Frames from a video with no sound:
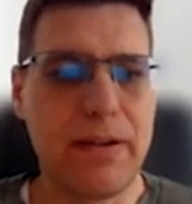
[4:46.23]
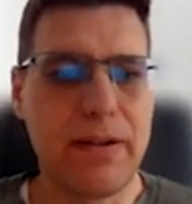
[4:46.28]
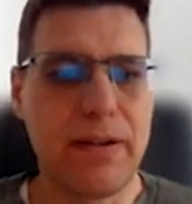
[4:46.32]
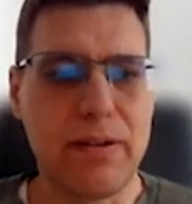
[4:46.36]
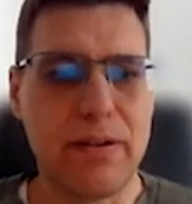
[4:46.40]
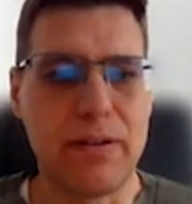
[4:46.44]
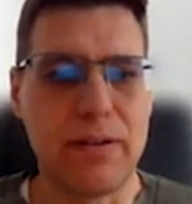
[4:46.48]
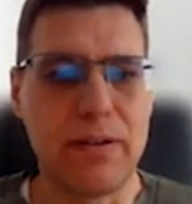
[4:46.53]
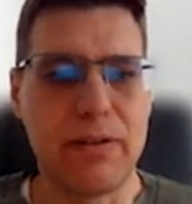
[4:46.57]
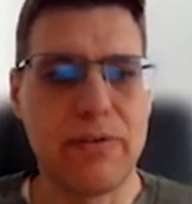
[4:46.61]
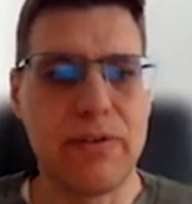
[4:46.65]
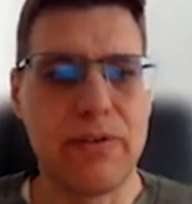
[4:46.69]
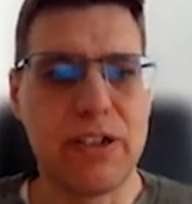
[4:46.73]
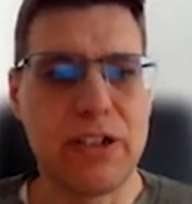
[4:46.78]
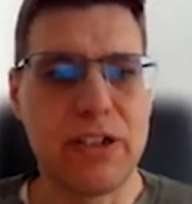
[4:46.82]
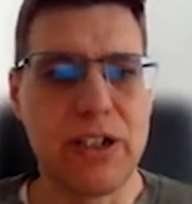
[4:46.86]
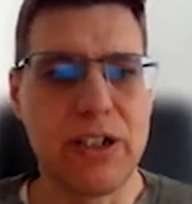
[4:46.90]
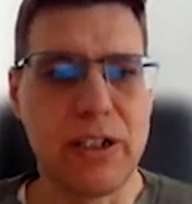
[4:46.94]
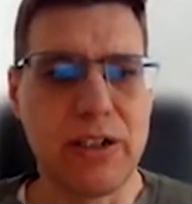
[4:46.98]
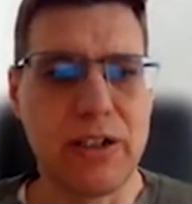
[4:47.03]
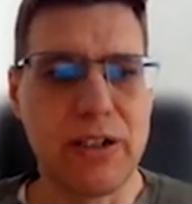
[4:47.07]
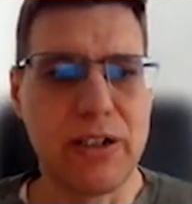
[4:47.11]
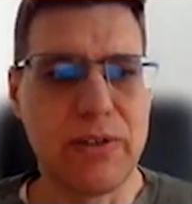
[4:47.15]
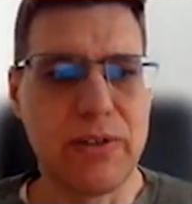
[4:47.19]
the
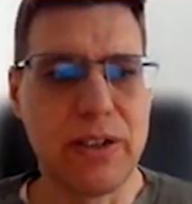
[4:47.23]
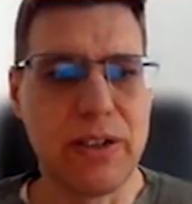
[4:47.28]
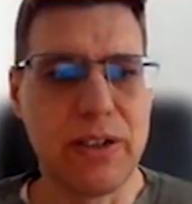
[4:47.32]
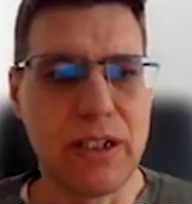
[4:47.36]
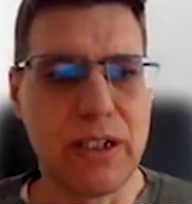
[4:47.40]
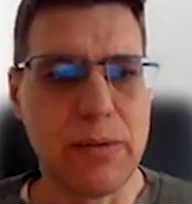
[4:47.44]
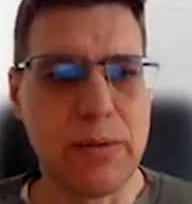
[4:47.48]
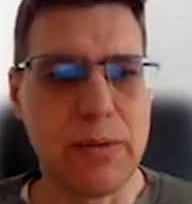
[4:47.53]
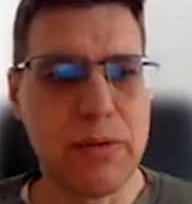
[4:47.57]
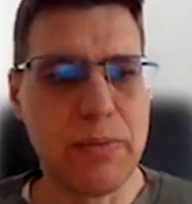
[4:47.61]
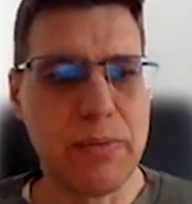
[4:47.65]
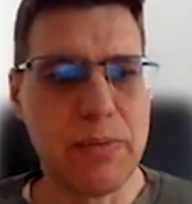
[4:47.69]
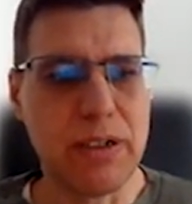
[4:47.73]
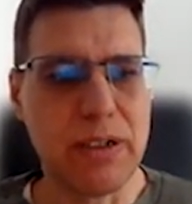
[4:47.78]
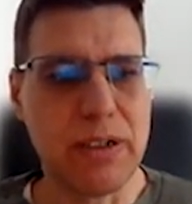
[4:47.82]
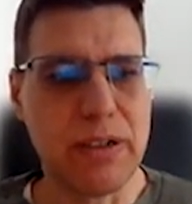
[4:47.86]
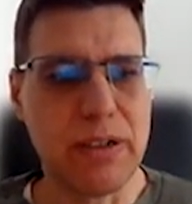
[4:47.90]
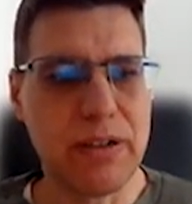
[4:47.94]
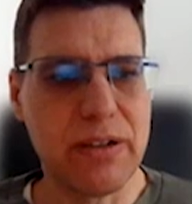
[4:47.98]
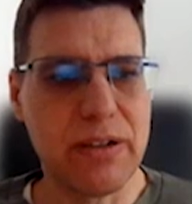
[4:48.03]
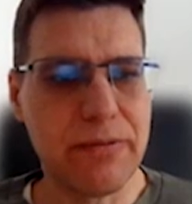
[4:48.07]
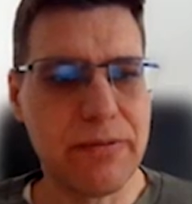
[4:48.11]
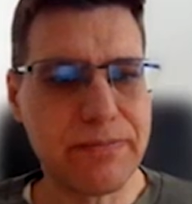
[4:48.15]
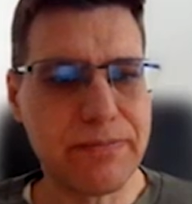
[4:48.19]
change of the
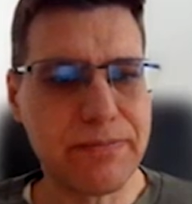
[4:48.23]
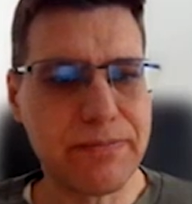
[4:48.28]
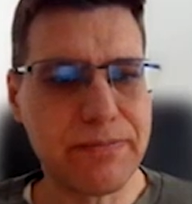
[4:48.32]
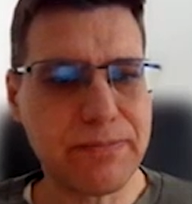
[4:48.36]
namespace.